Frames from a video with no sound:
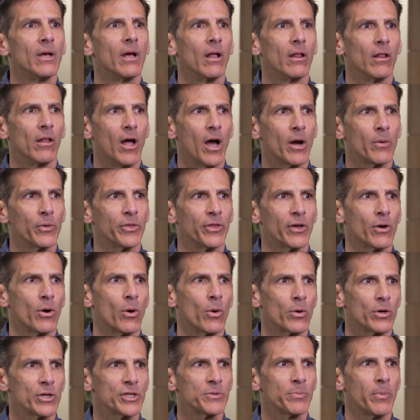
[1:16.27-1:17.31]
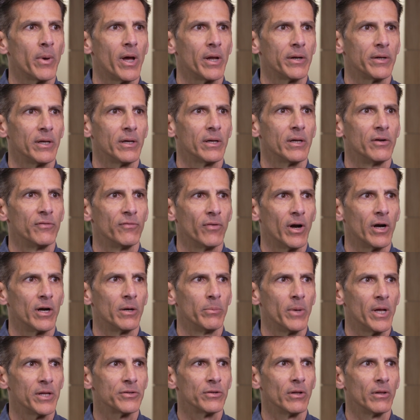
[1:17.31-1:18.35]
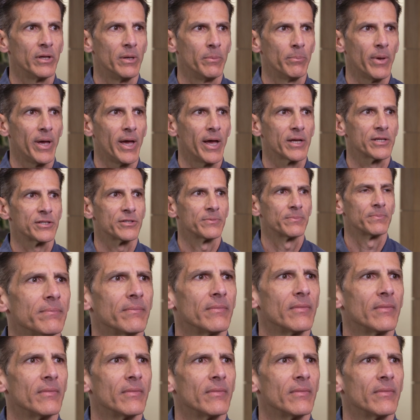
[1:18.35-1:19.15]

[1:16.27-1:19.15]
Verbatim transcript: along with the corresponding environmental impacts.